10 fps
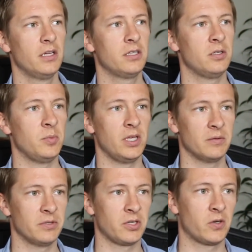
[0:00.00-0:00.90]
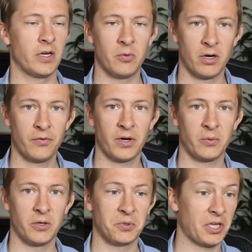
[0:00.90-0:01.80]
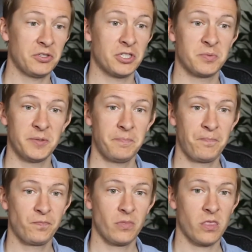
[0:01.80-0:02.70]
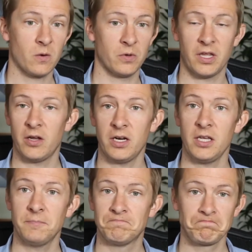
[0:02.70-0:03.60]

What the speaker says: to be able to create whatever I want without judgment, without any,